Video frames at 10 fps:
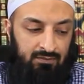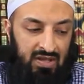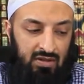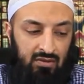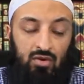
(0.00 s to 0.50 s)

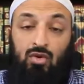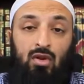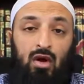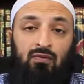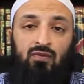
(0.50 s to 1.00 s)
and local
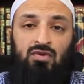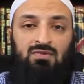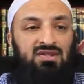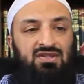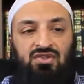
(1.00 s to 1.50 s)
law
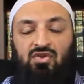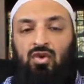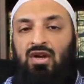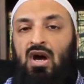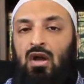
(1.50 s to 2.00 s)
enforcement. These are
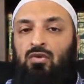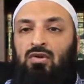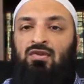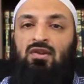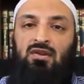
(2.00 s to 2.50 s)
great
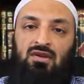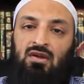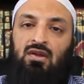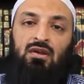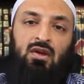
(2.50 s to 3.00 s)
conduits in
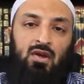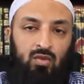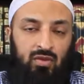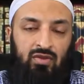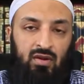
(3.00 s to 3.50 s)
dealing
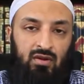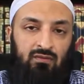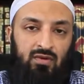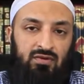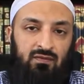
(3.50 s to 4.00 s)
with all of
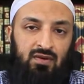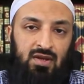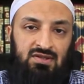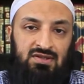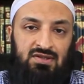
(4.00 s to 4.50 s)
those different
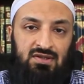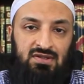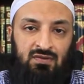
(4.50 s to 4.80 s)
agencies.